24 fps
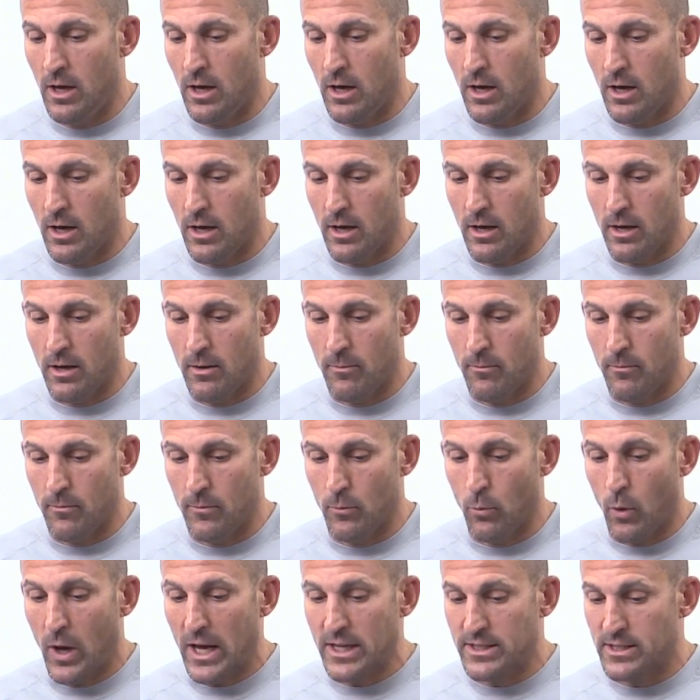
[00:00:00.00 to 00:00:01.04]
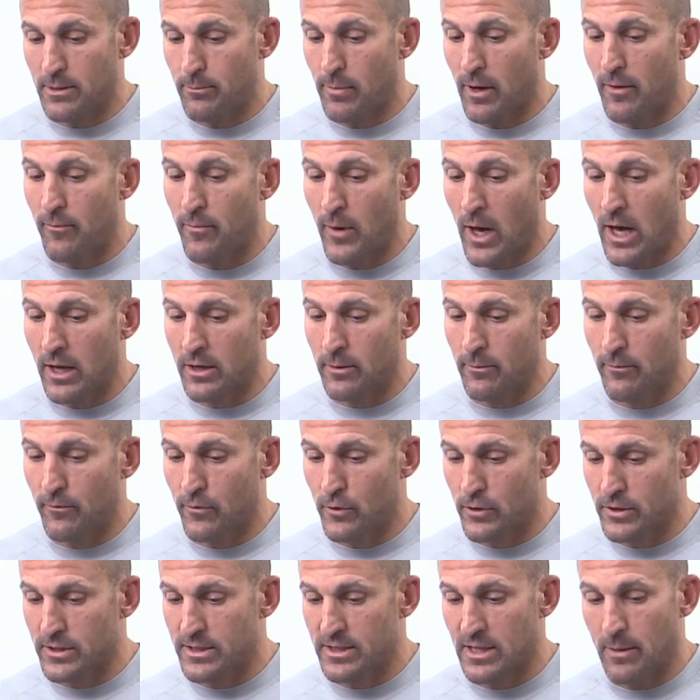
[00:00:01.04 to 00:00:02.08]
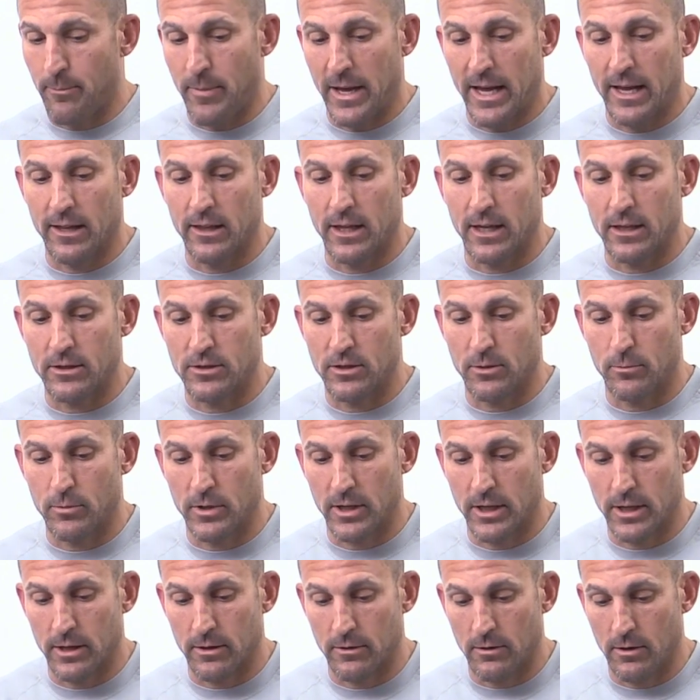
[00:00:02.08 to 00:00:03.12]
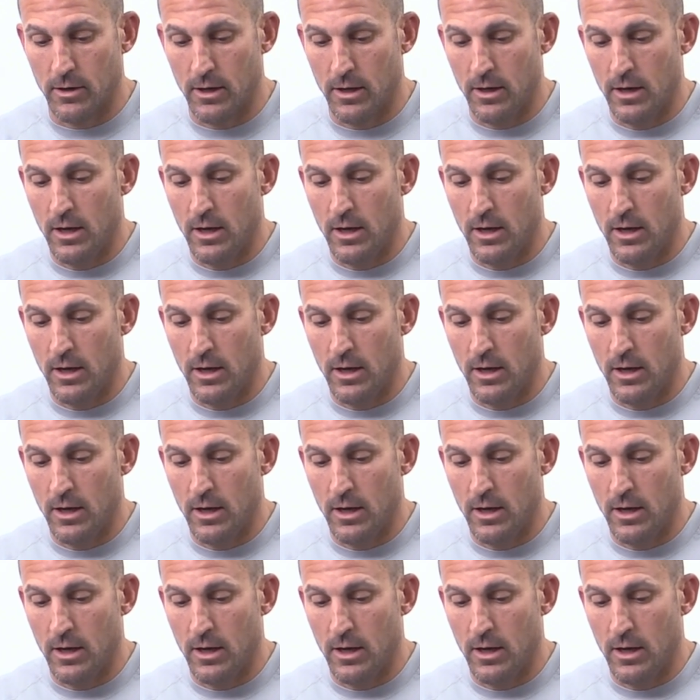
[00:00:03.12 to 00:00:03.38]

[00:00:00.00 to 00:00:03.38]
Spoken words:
Why zip-off bottom versus a pant-like Super Down?